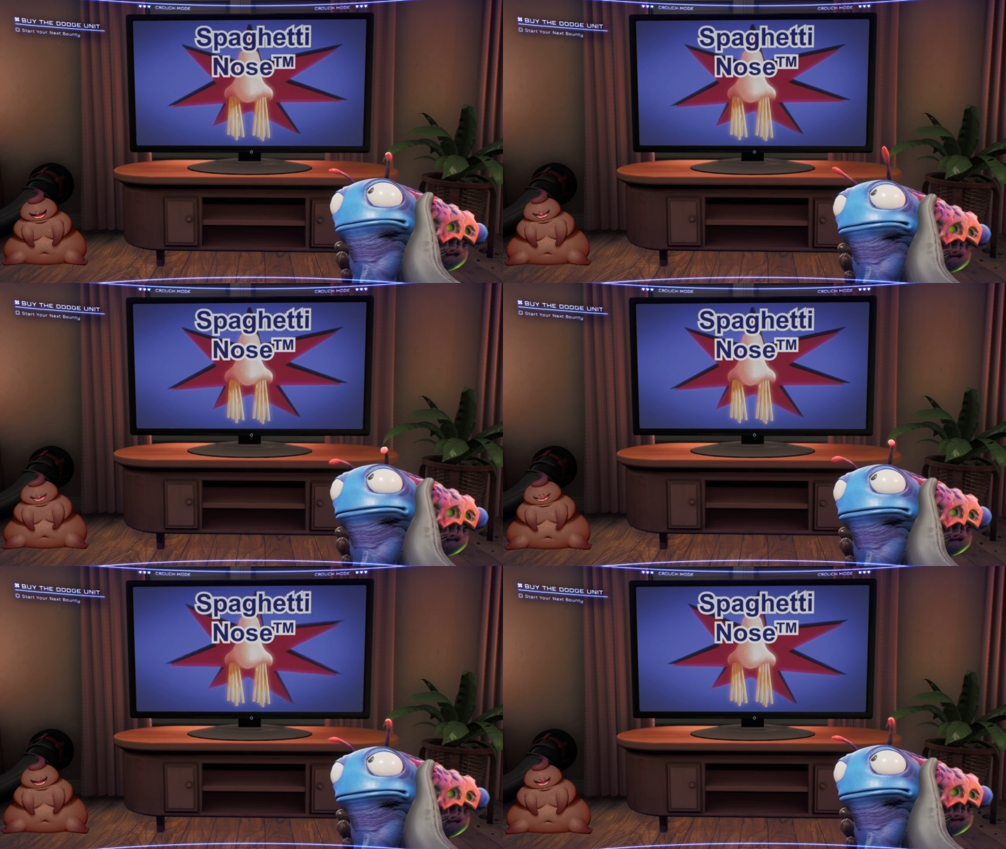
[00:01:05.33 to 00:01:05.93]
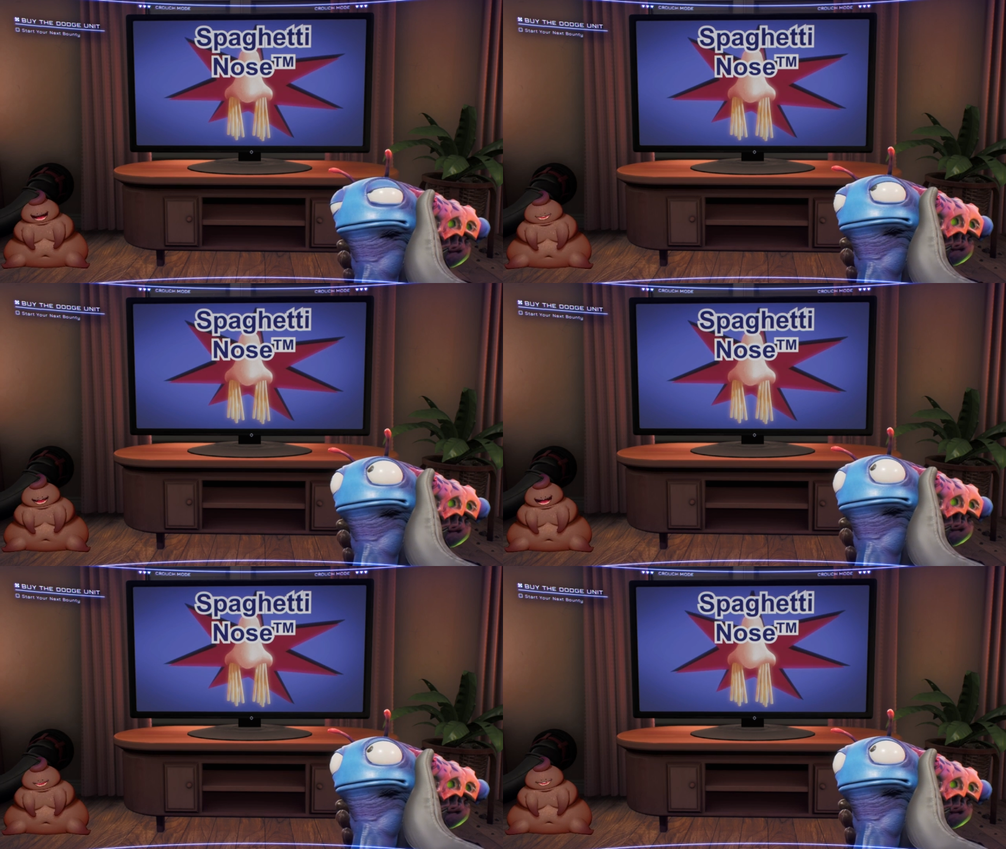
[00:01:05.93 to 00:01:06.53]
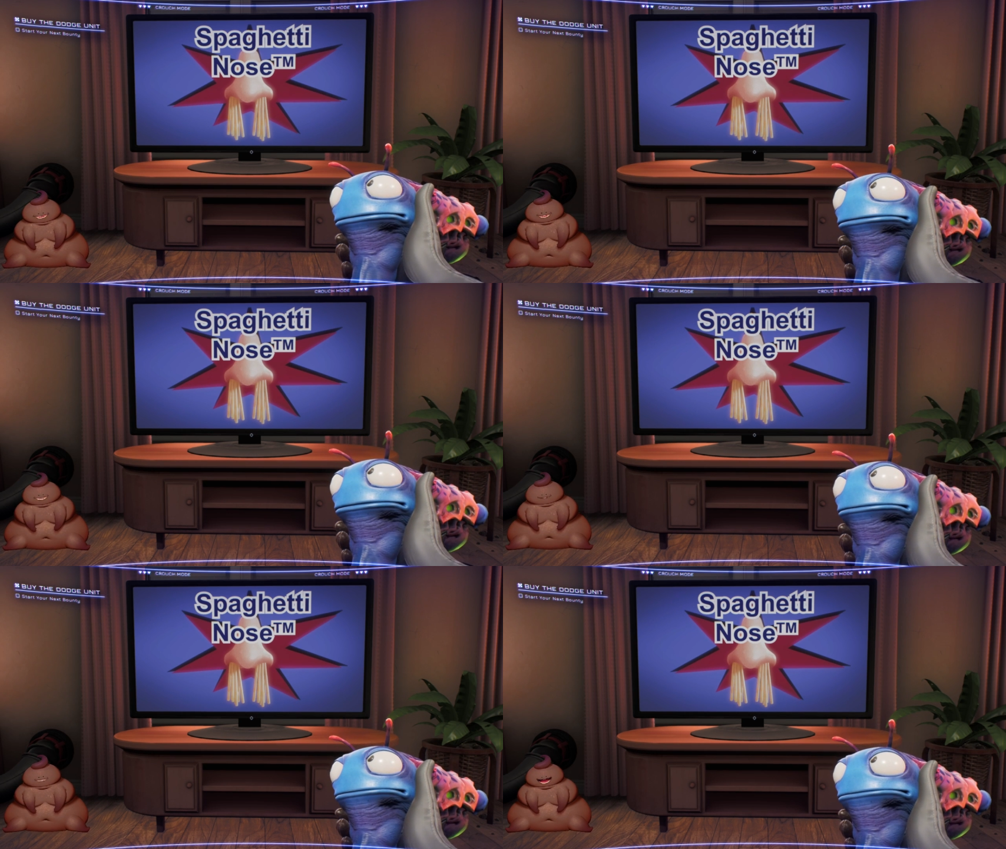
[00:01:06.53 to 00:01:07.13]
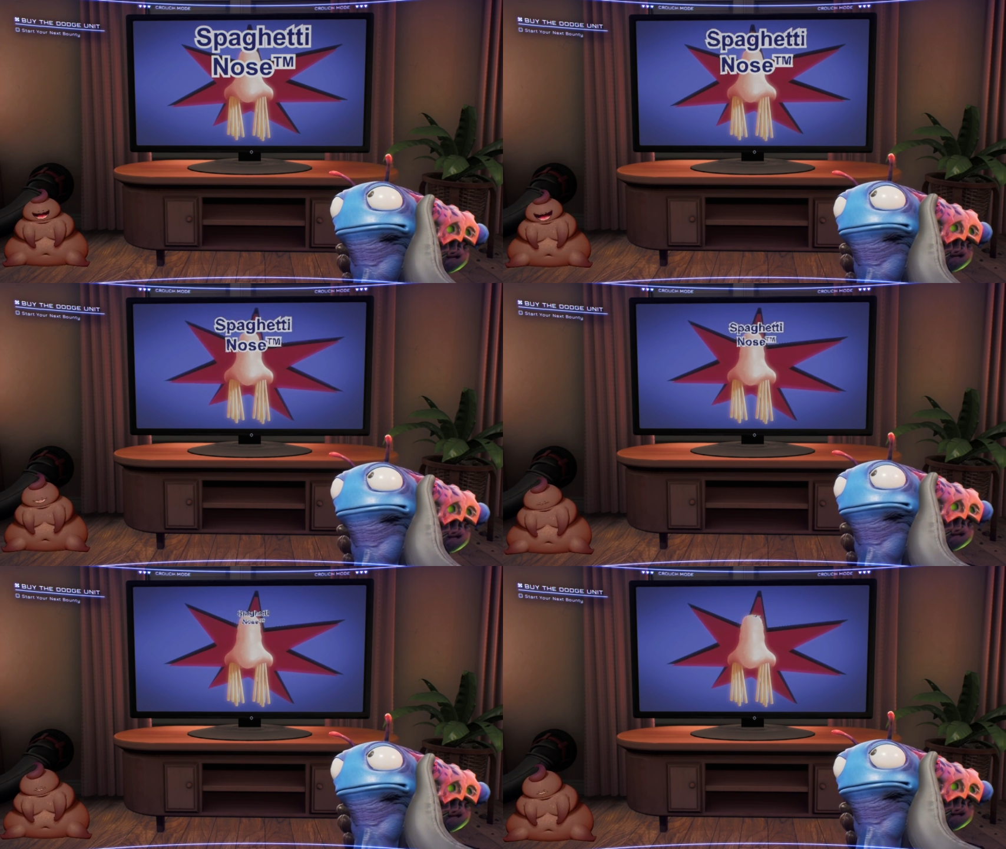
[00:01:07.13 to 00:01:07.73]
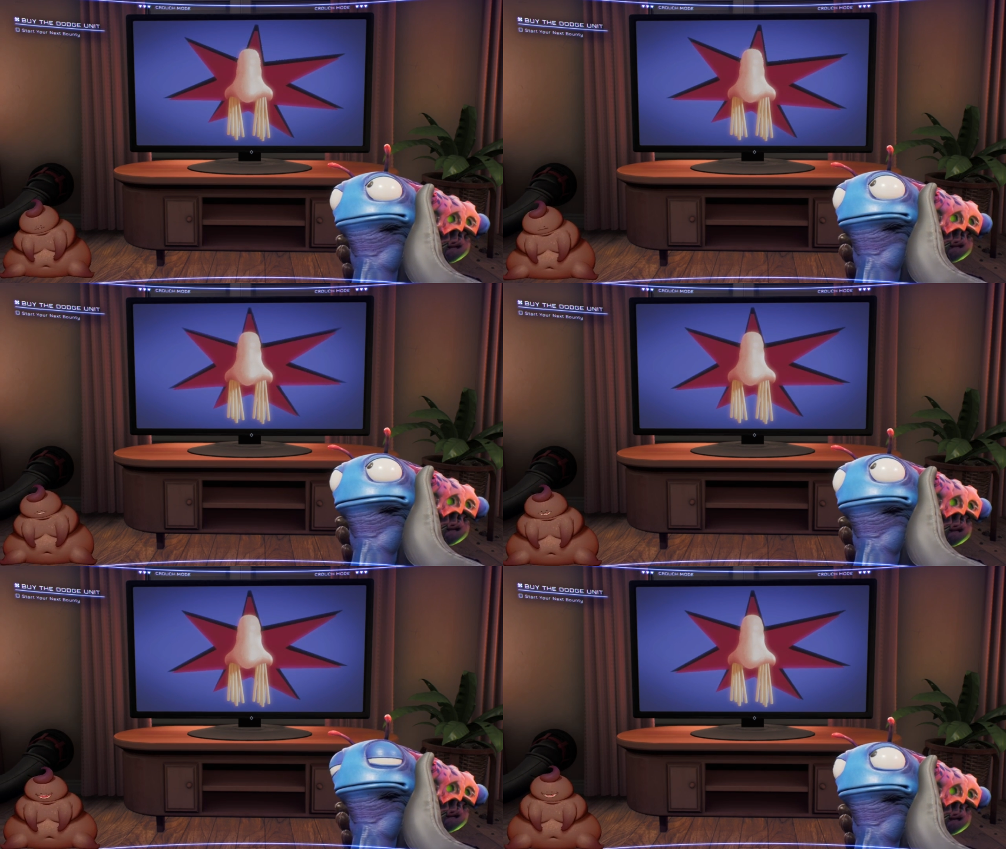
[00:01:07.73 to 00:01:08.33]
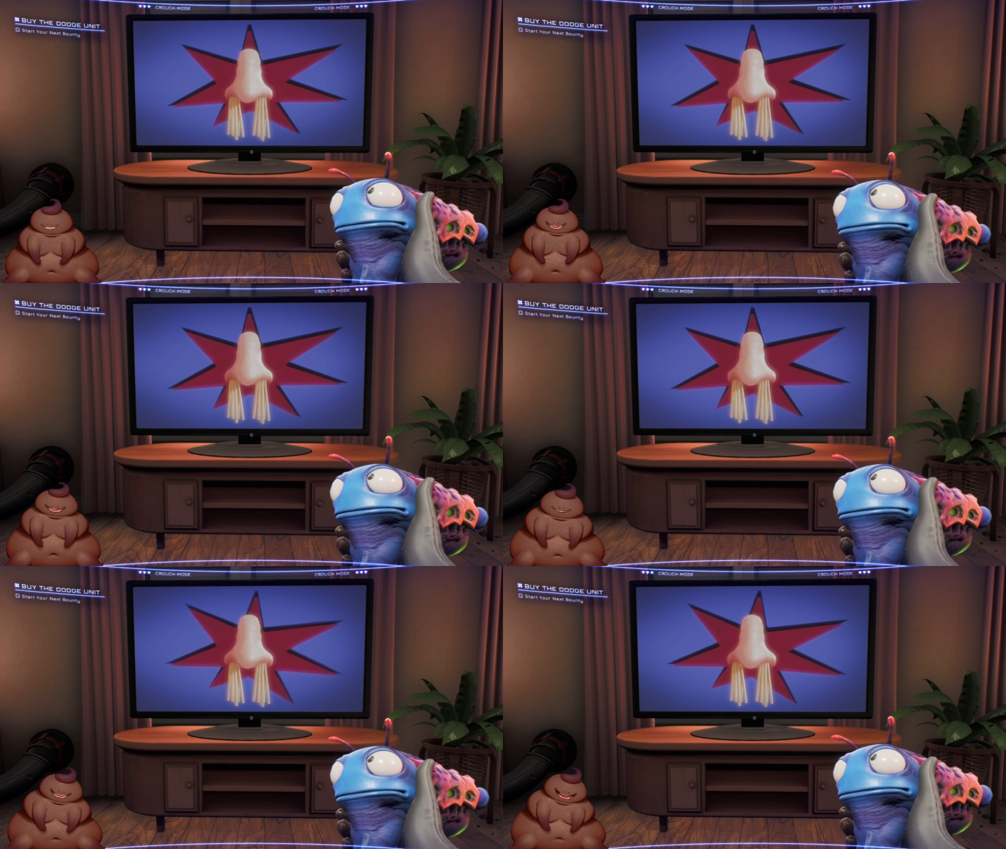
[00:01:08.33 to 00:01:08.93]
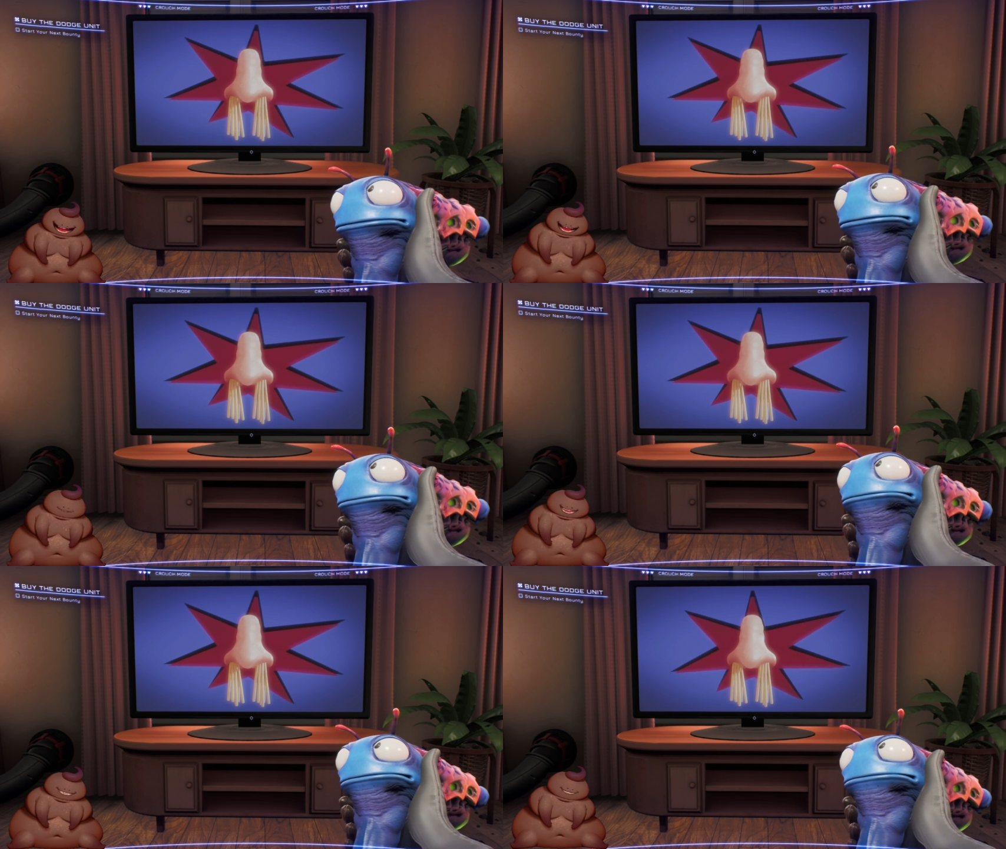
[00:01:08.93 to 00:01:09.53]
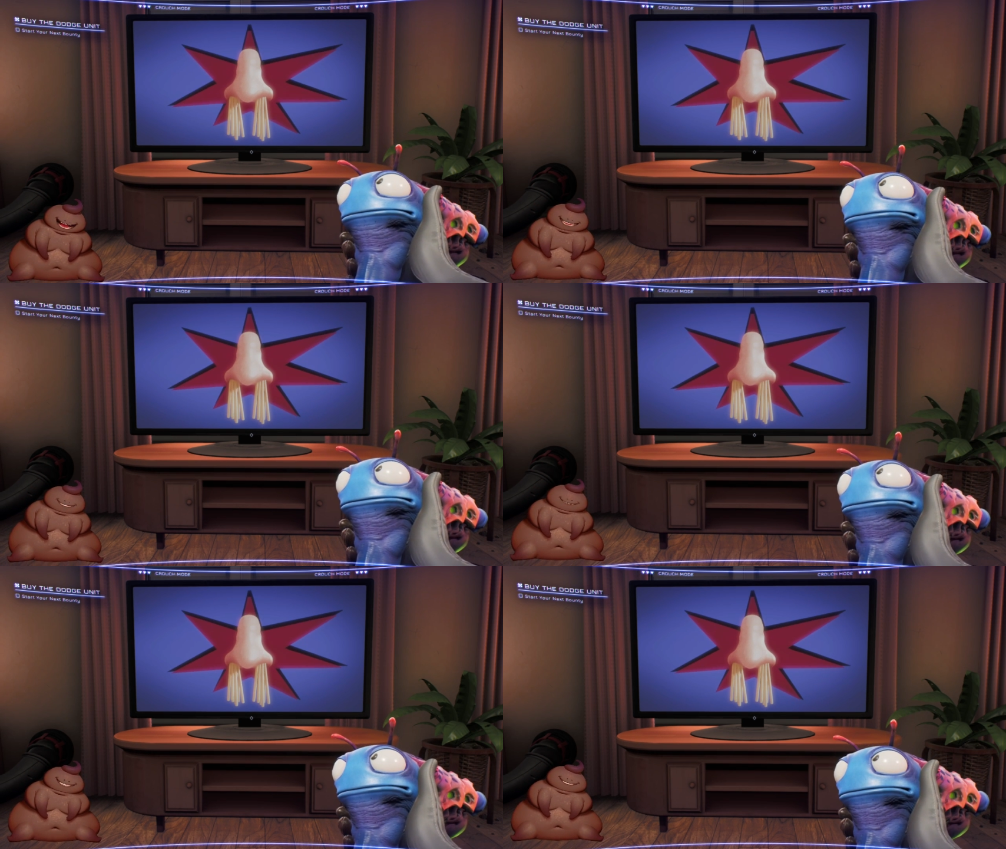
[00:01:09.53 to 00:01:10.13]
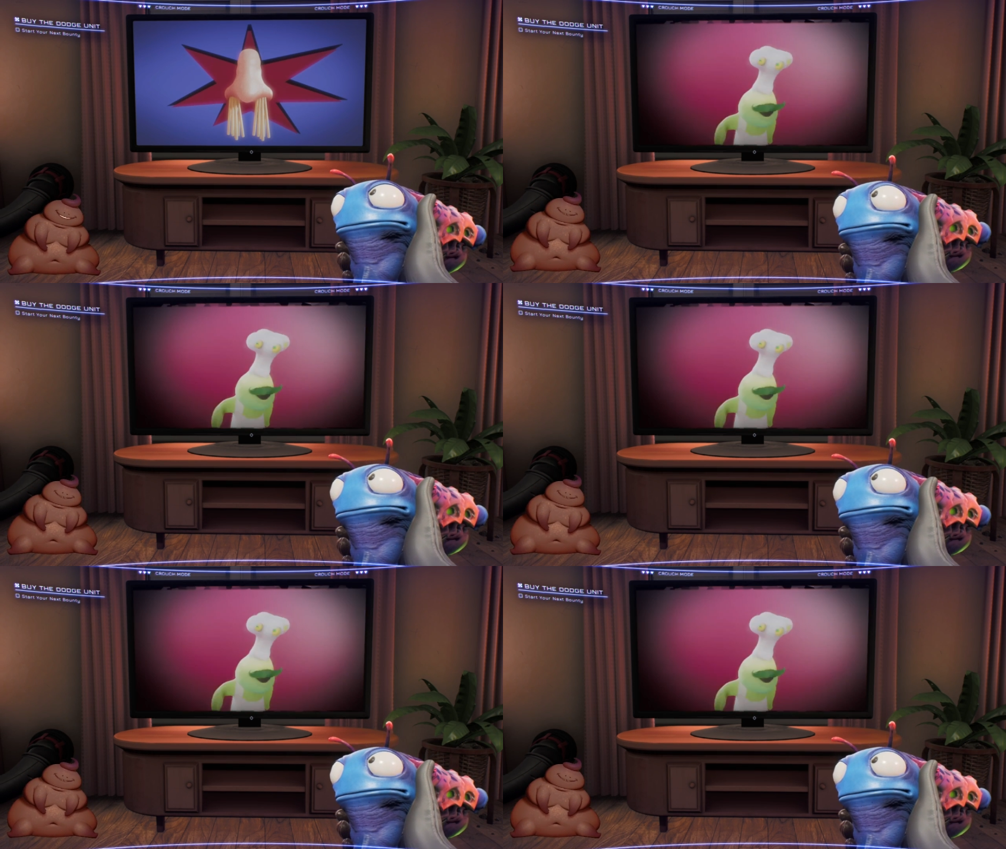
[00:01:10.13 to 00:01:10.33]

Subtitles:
No face is visible, so there are no lips to read.